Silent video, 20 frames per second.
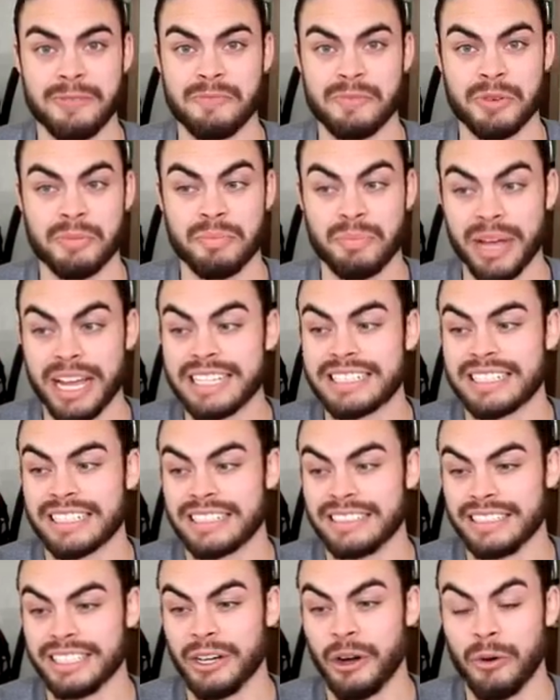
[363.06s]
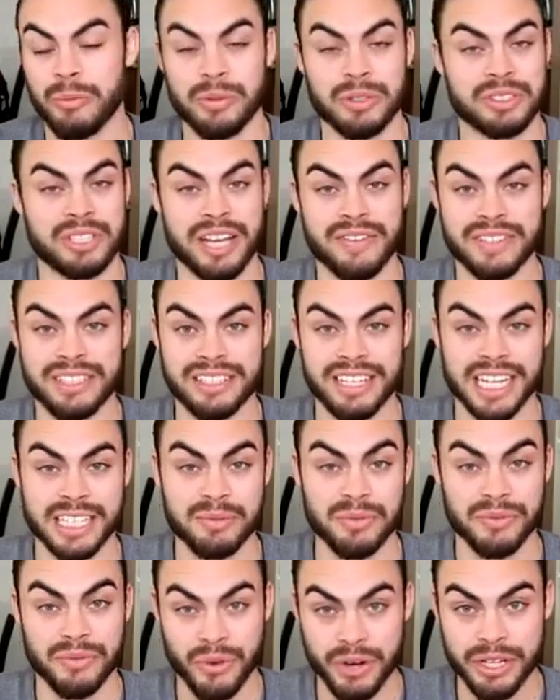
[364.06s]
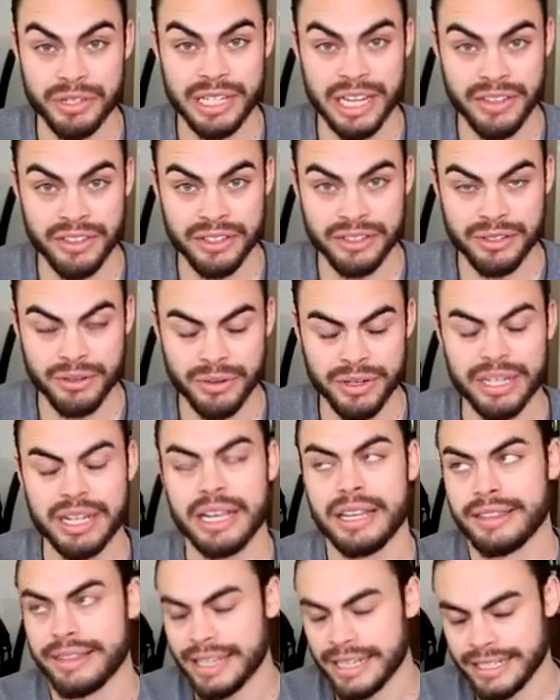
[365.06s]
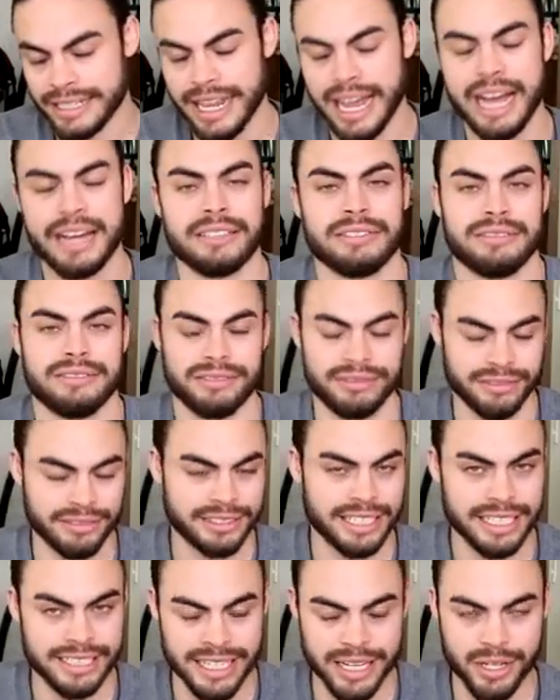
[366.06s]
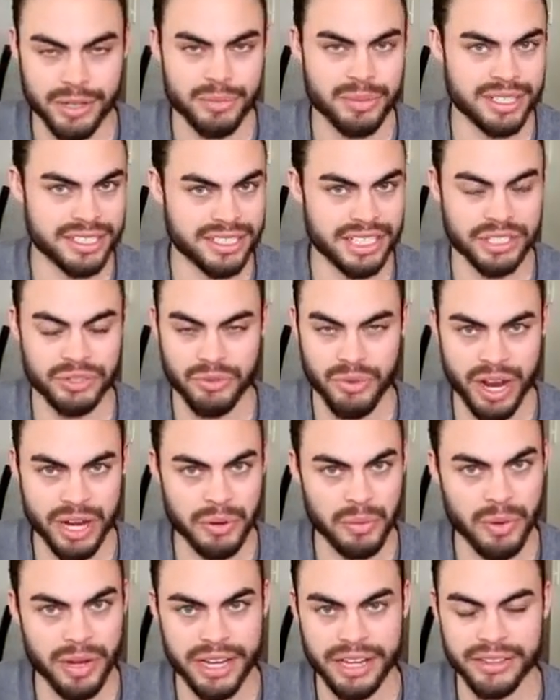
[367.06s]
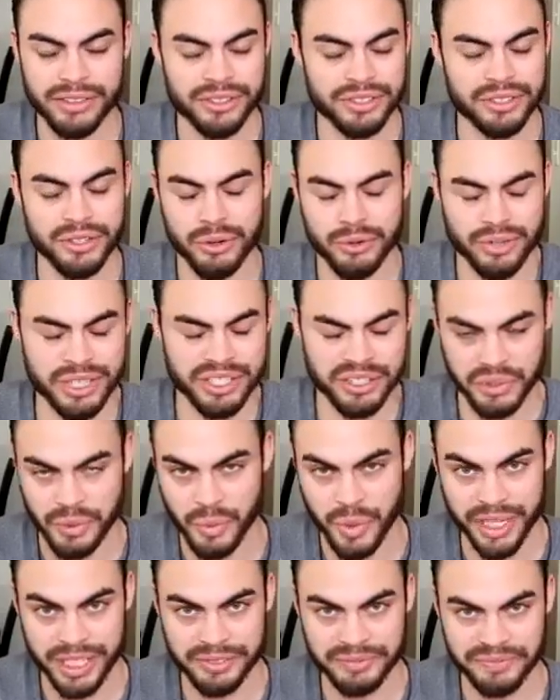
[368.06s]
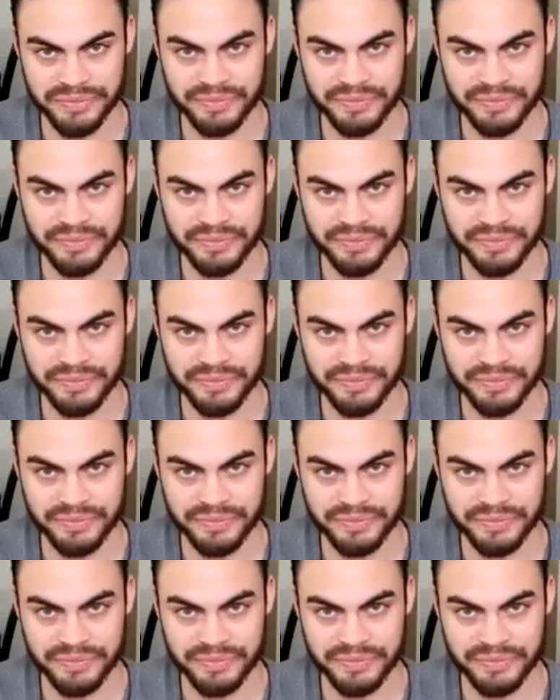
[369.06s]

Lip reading: you're basically almost having sex before you get in the door, then yeah, get down to business right away. There's no reason to wait.